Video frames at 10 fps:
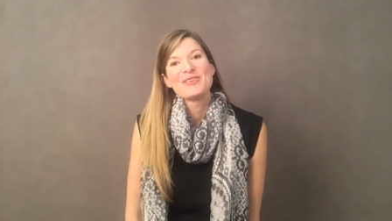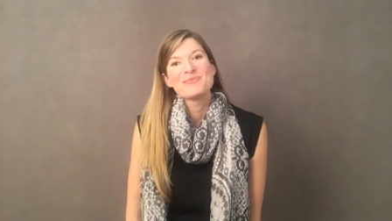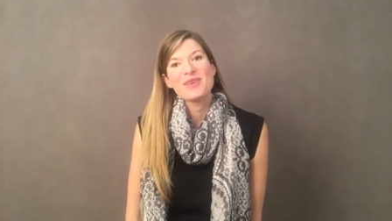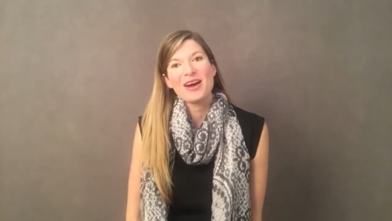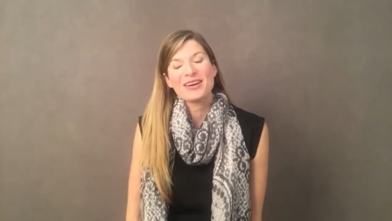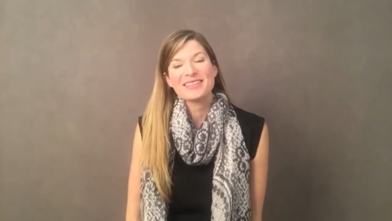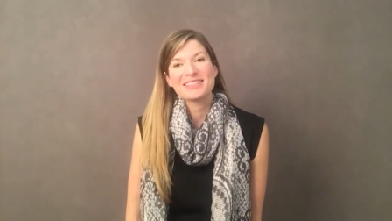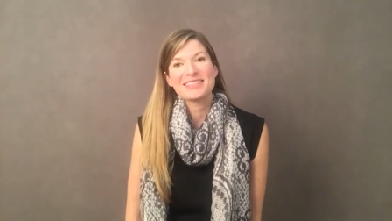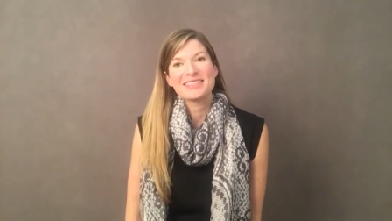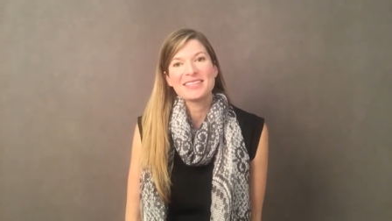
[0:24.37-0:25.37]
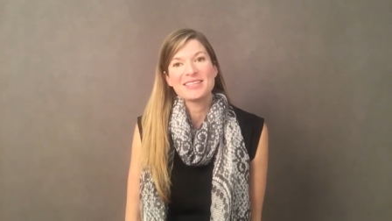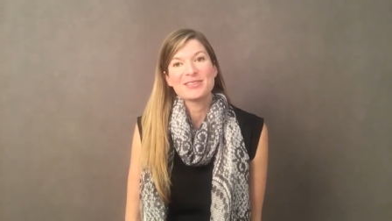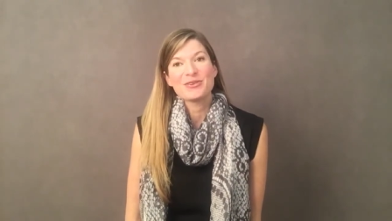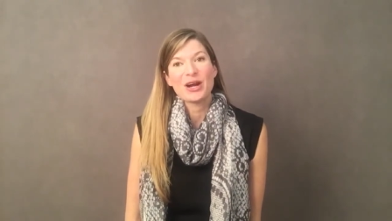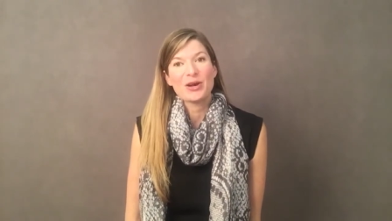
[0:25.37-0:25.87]
Marcus, this is
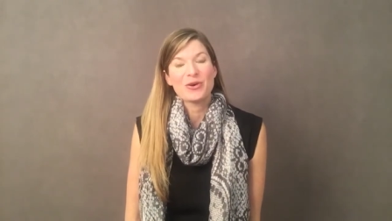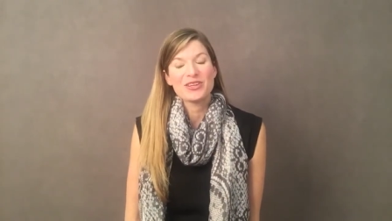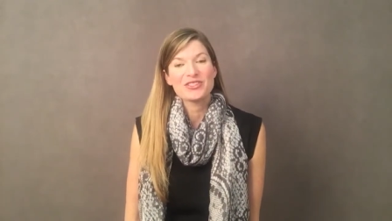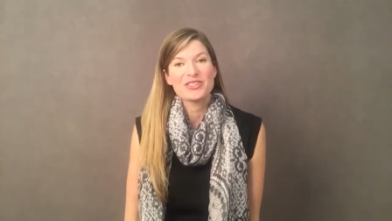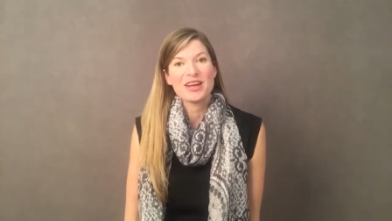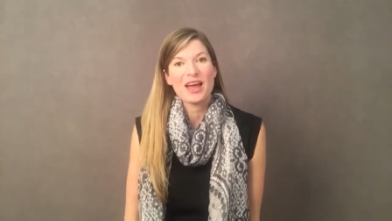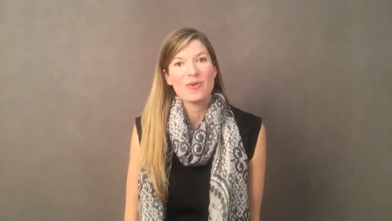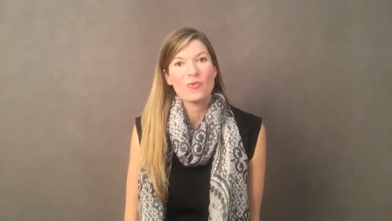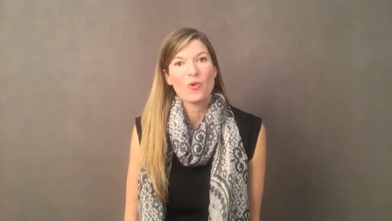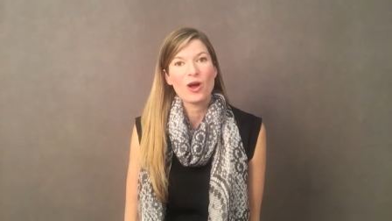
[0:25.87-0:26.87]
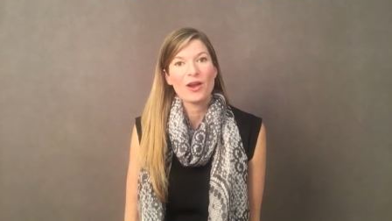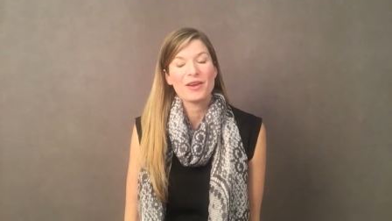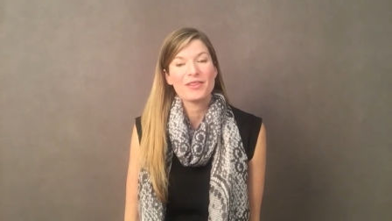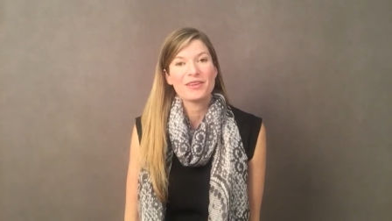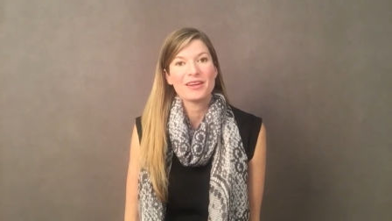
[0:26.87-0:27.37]
a great question and
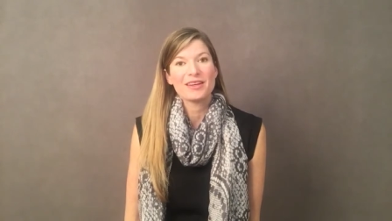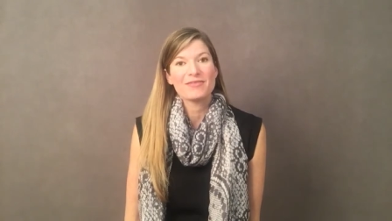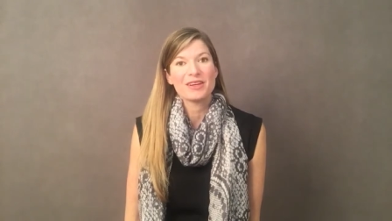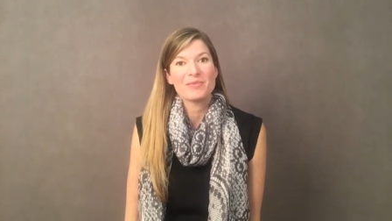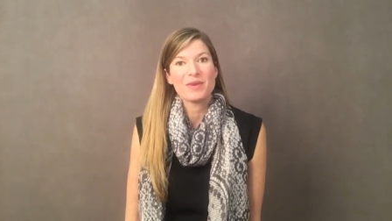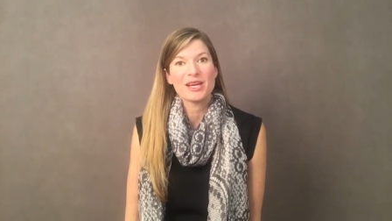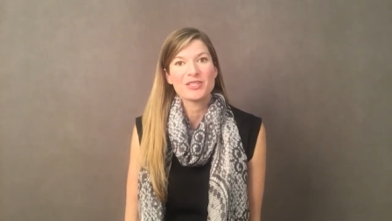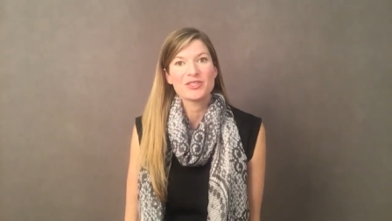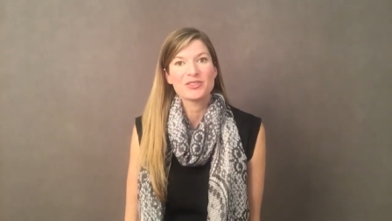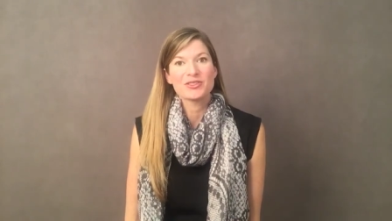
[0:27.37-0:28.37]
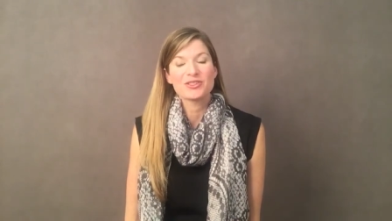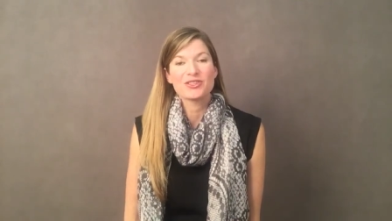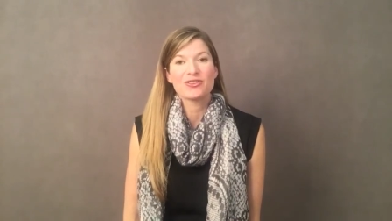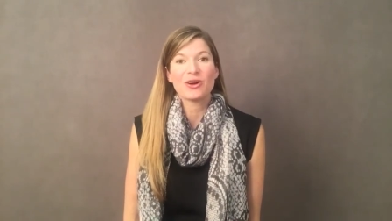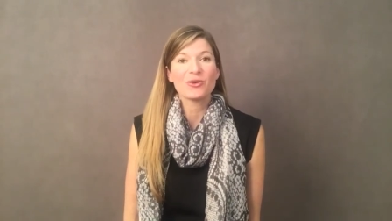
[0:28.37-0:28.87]
one that event managers
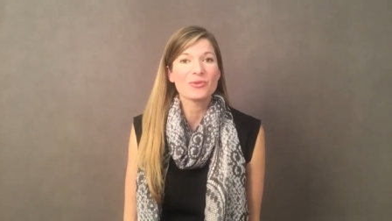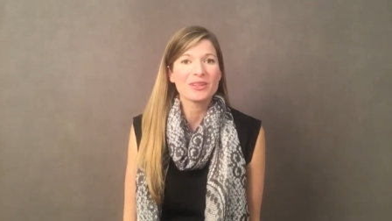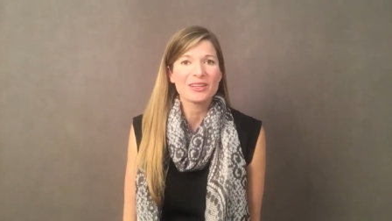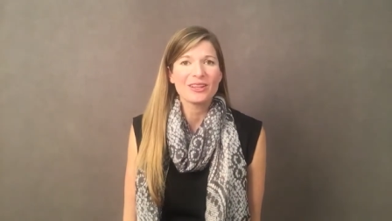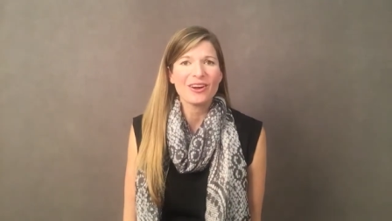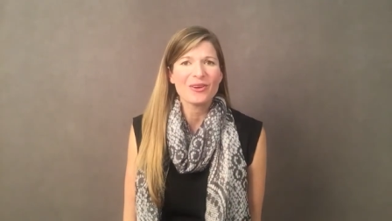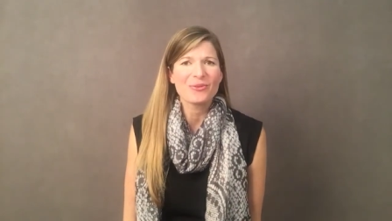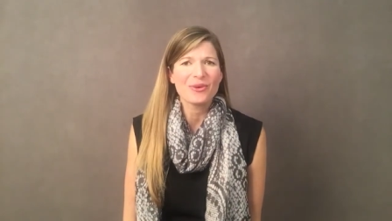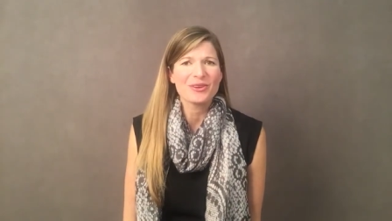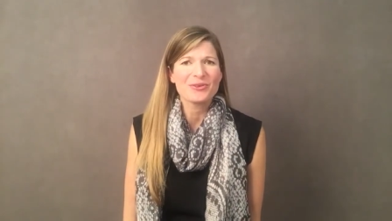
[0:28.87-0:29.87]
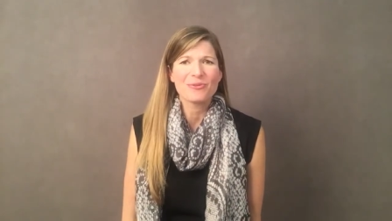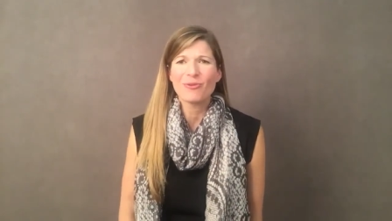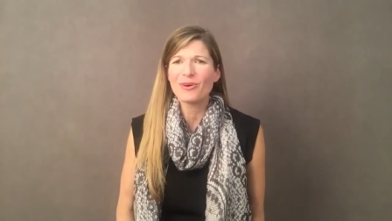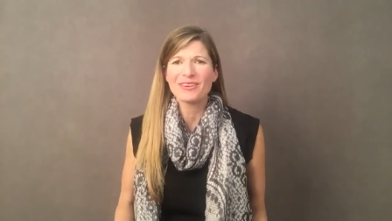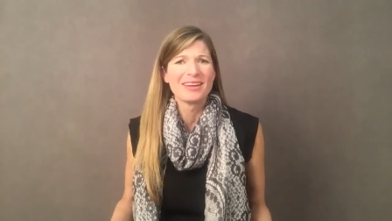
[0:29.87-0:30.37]
struggle with a lot and wonder
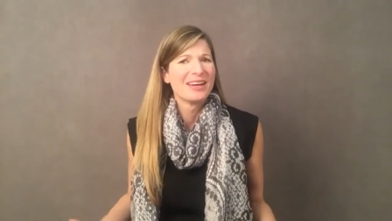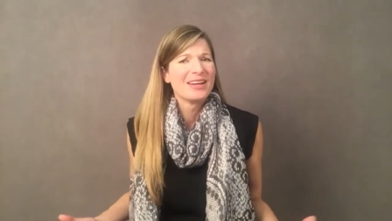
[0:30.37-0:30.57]
what